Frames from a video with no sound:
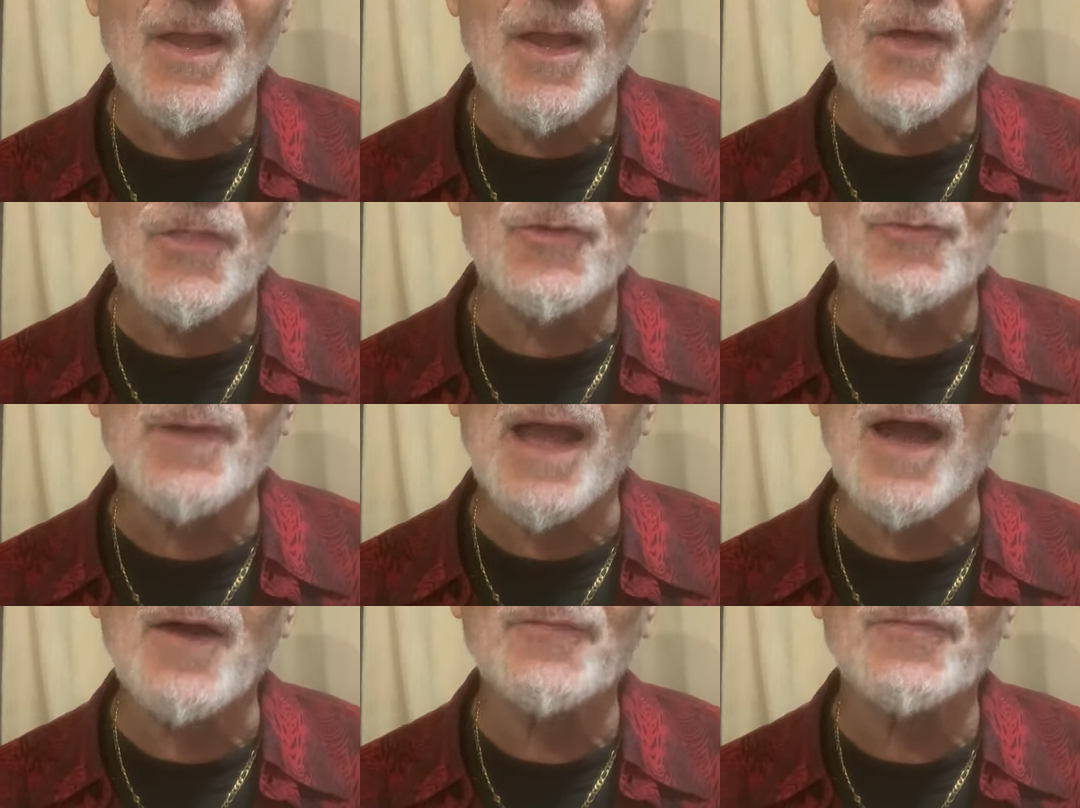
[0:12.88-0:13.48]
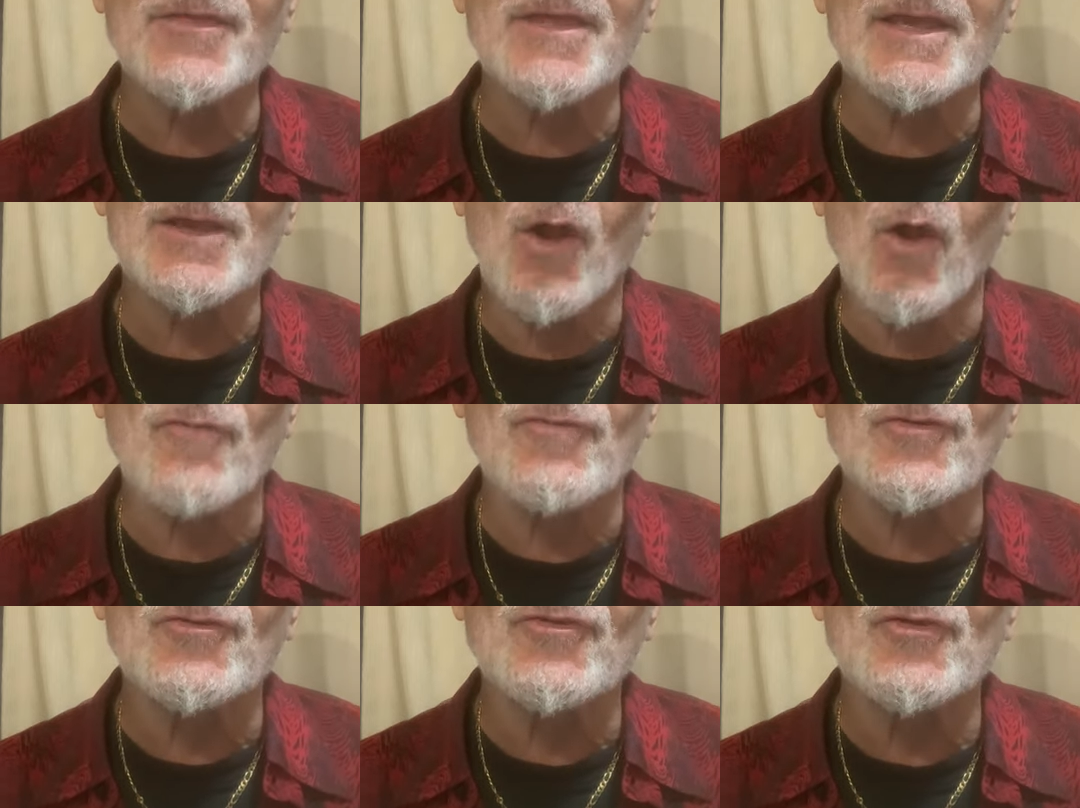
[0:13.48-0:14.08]
Throughout the
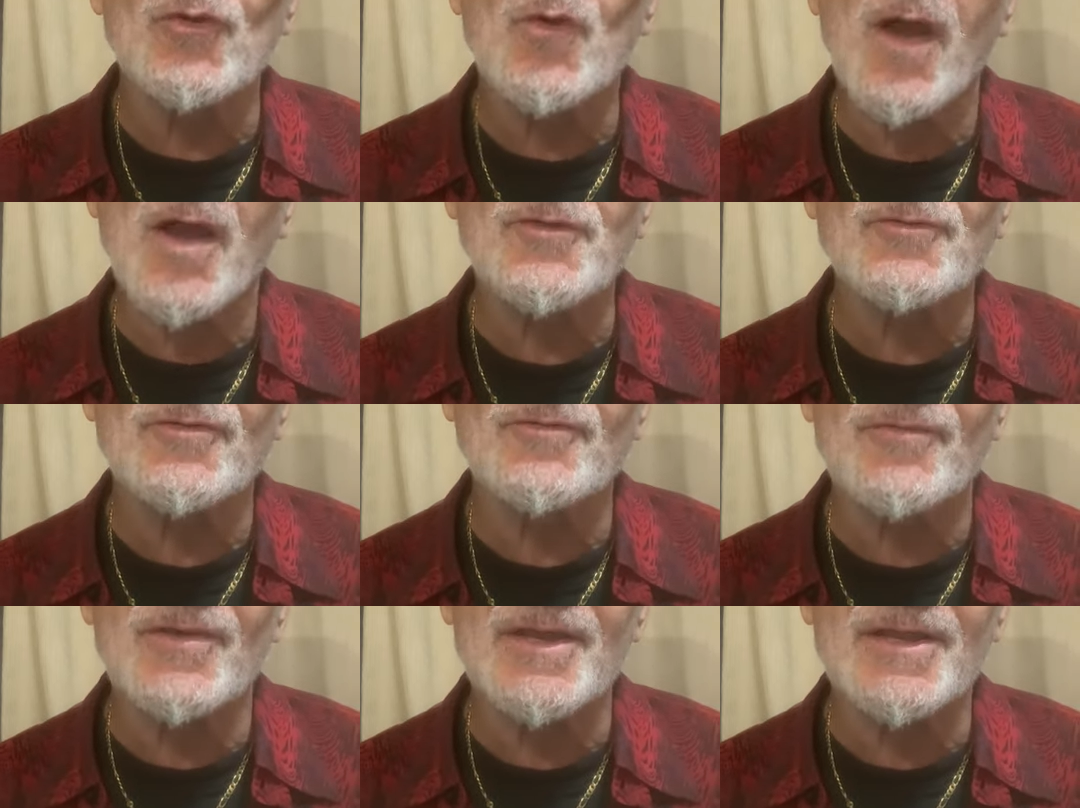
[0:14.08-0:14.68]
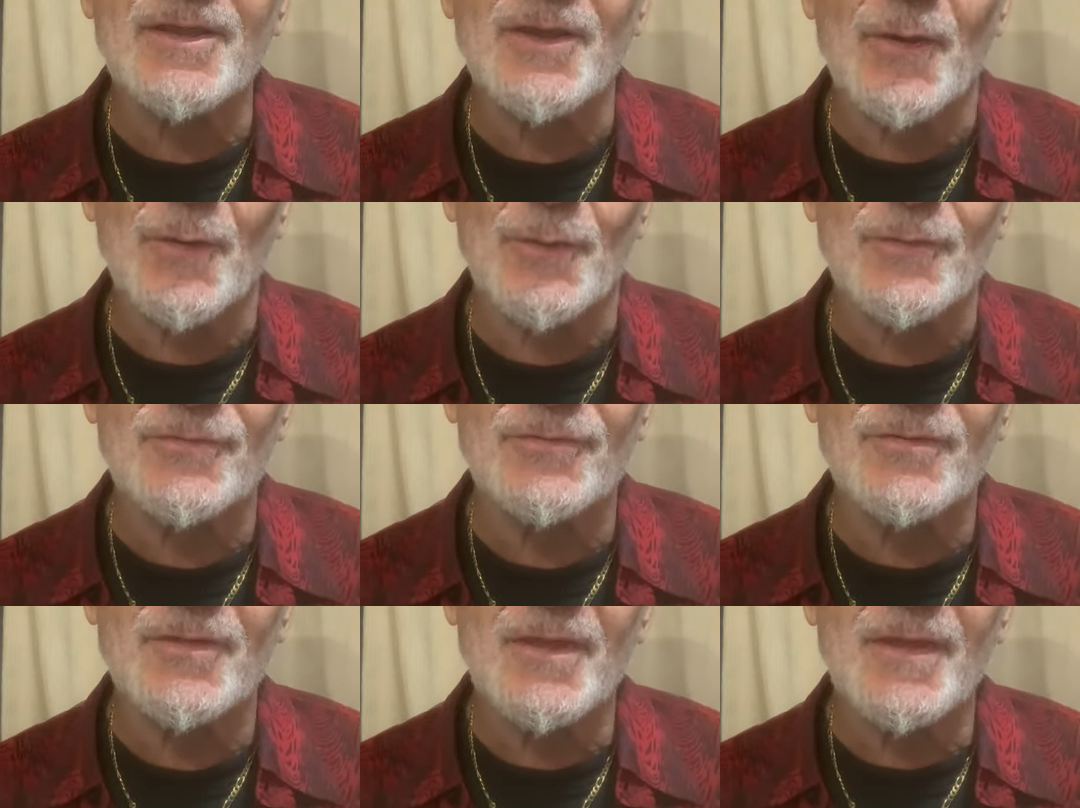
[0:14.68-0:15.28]
over two hundred
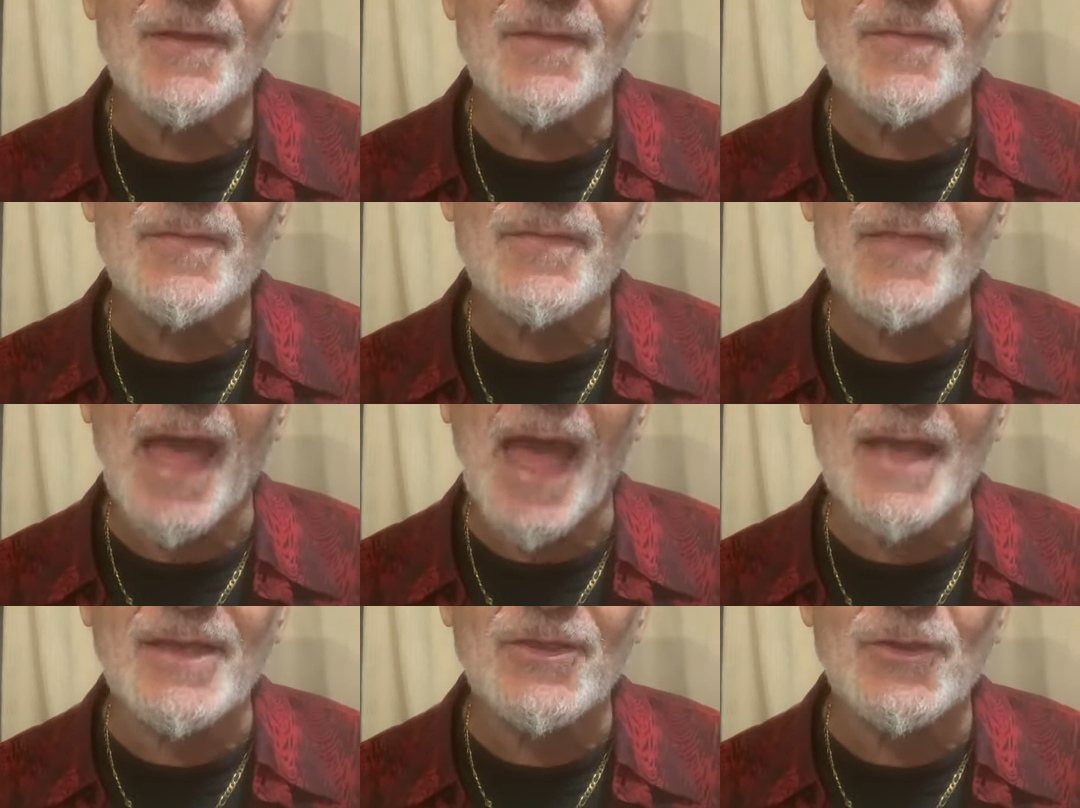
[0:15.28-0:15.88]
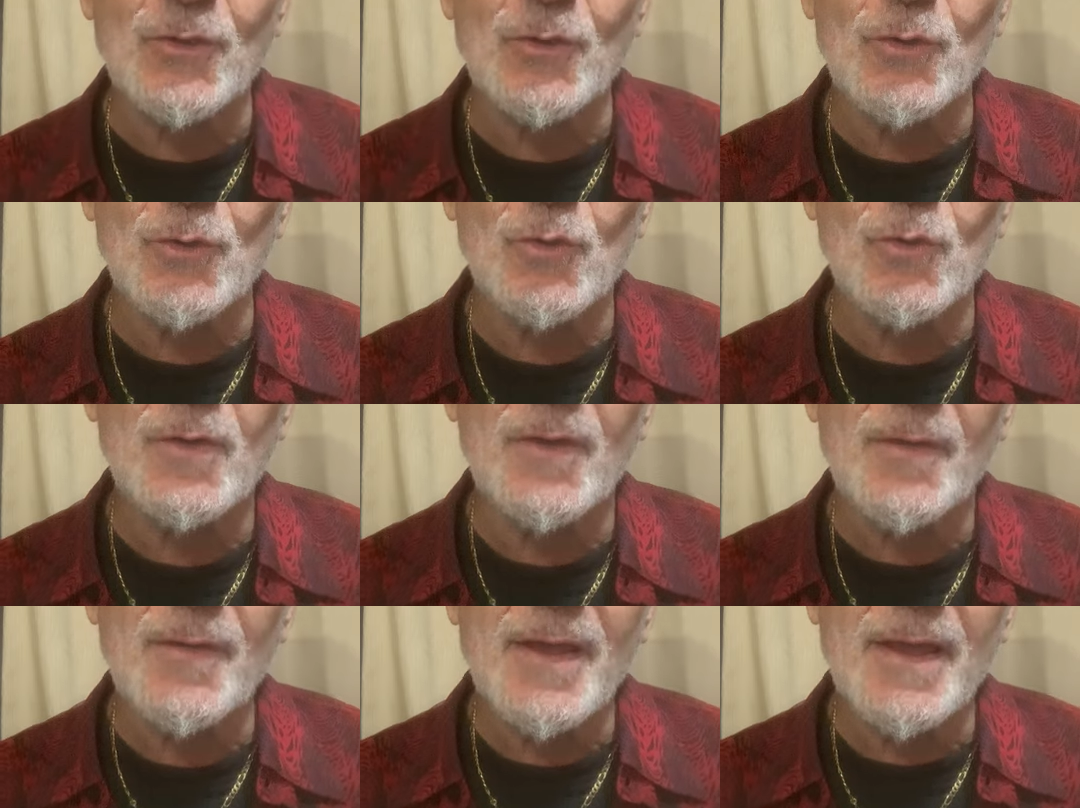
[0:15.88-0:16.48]
videos that
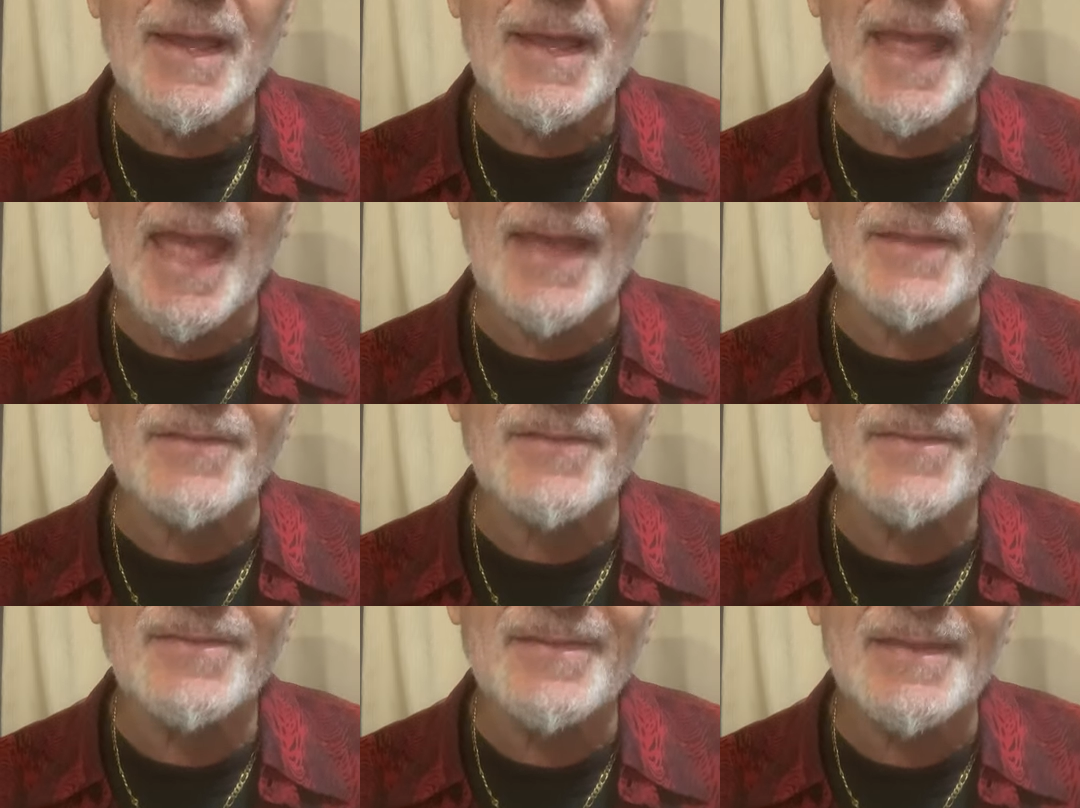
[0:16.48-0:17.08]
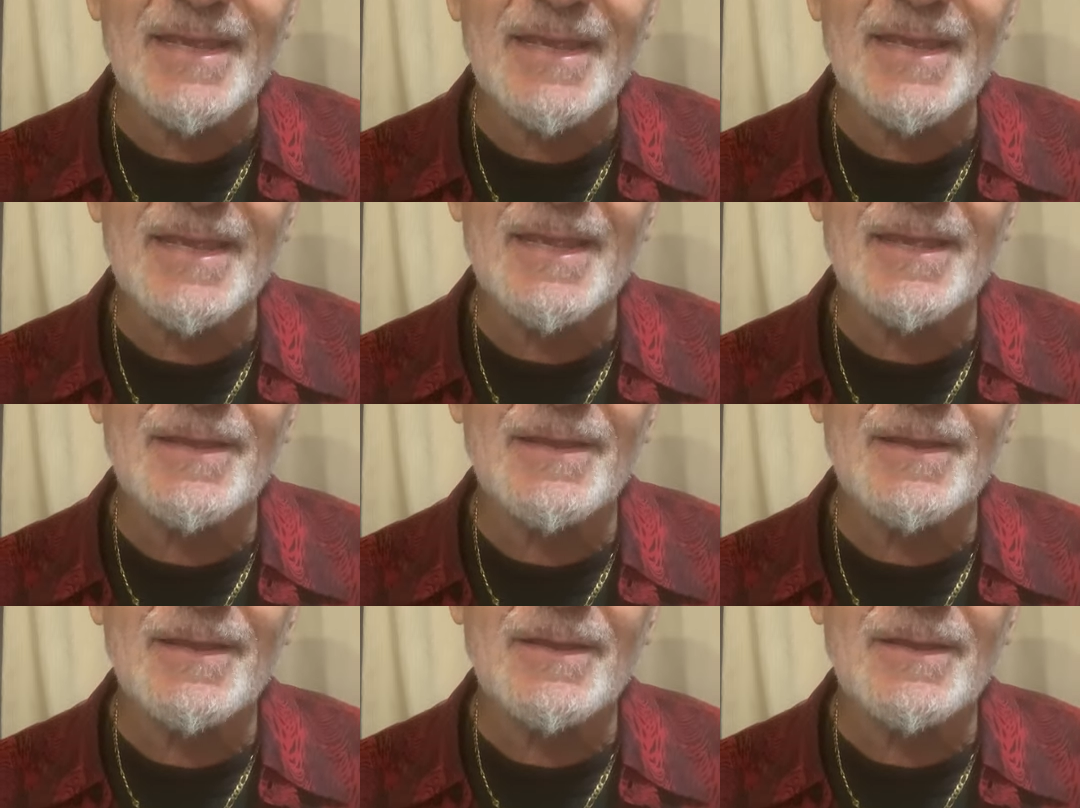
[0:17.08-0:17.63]
you can see,